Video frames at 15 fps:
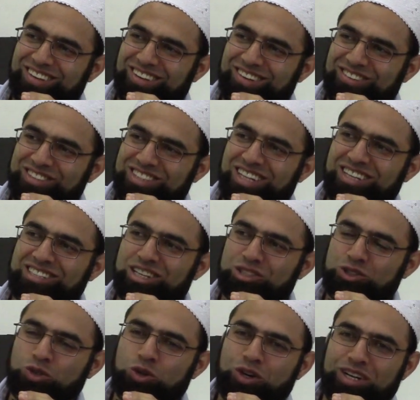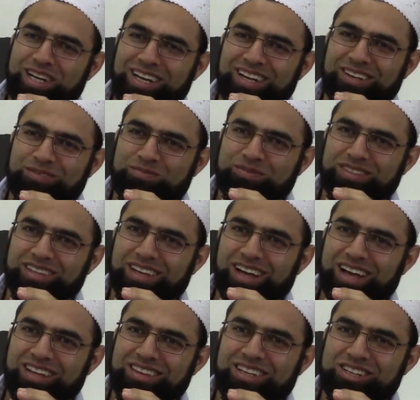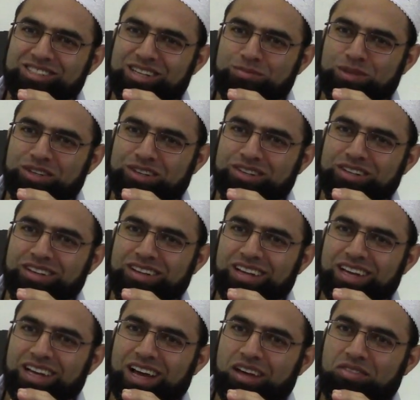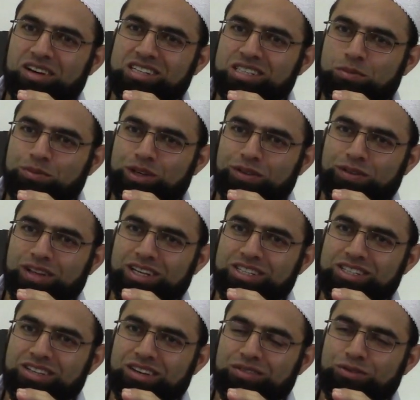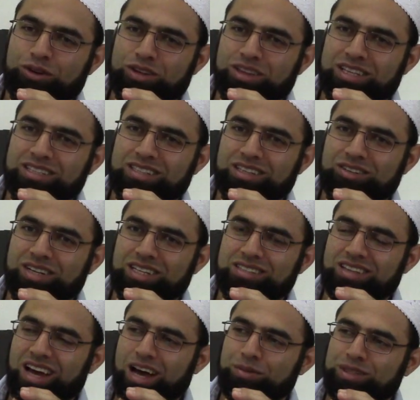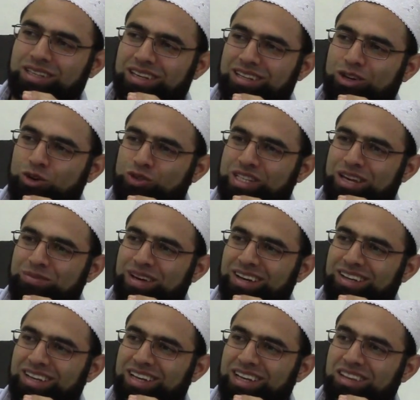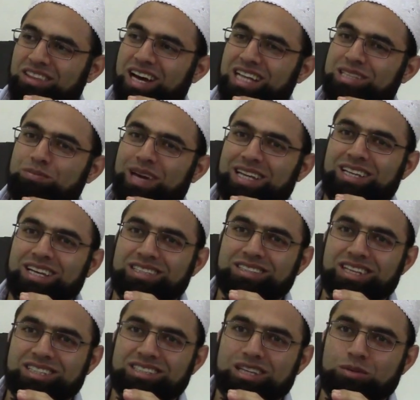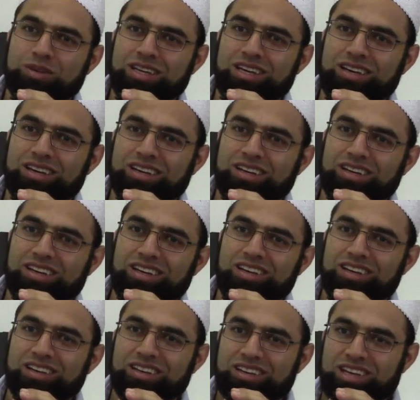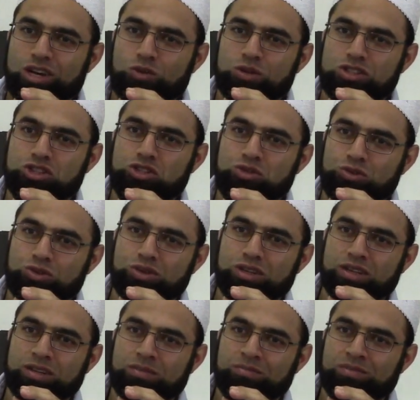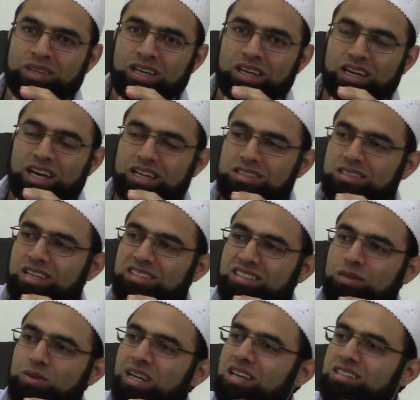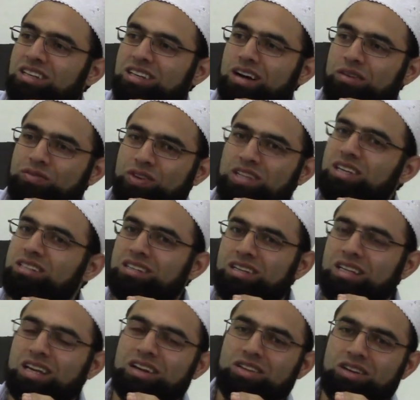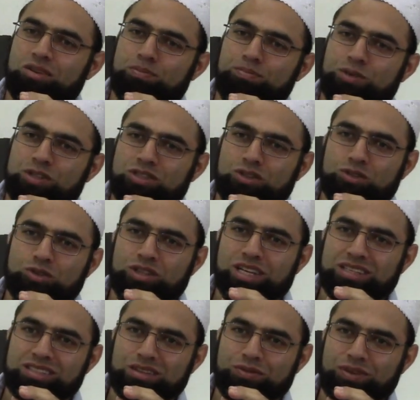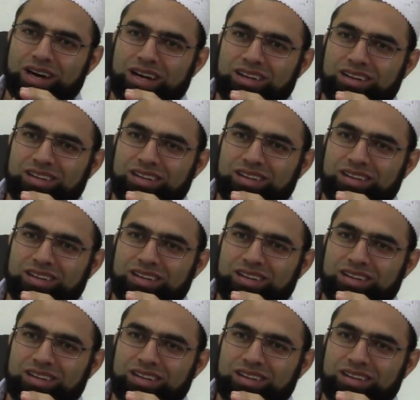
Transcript: Because there's a story, and there's a miracle, and there's a privilege for this great Sahaba Sayyidina Khuzaymah that made his testimony equals two. His testimony is enough. He doesn't need another person to testify.